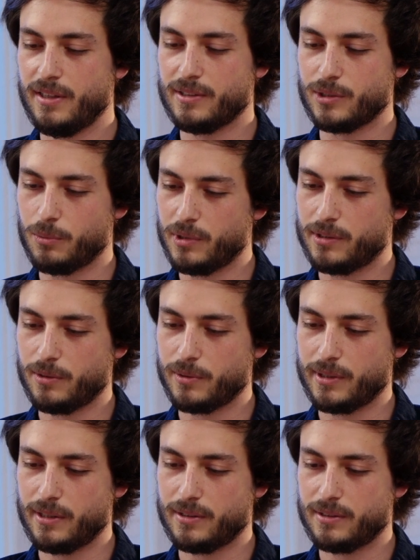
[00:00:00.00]
So we
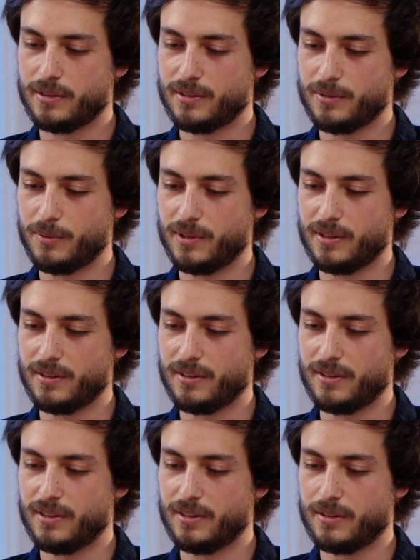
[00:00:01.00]
took it with
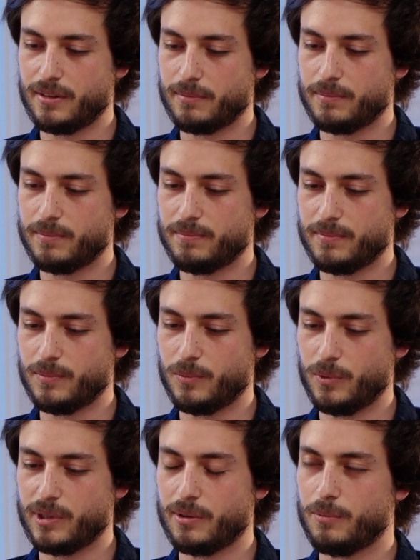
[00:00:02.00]

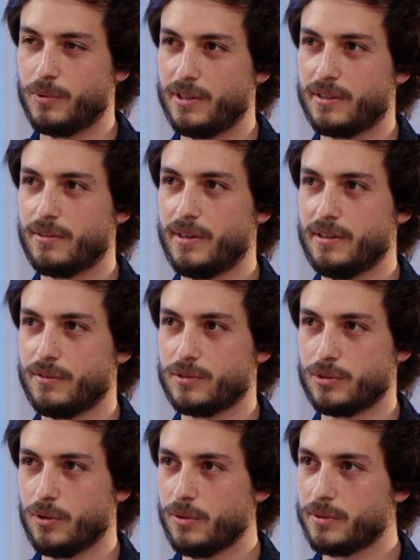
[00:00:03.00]
a grain of
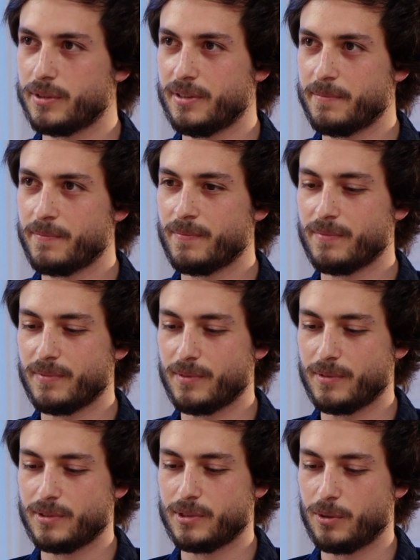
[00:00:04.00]
salt.
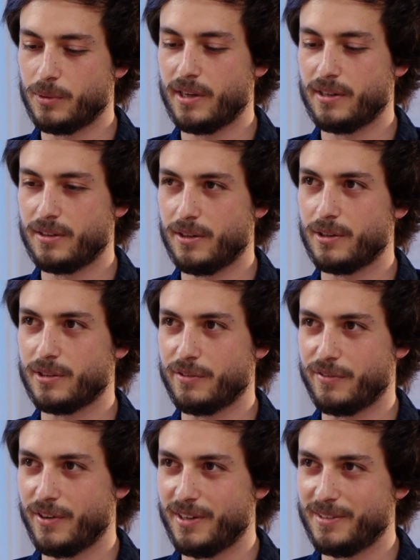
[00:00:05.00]
So we had a lot of
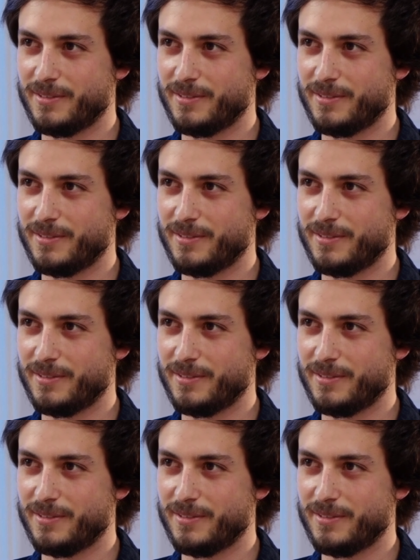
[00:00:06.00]
fun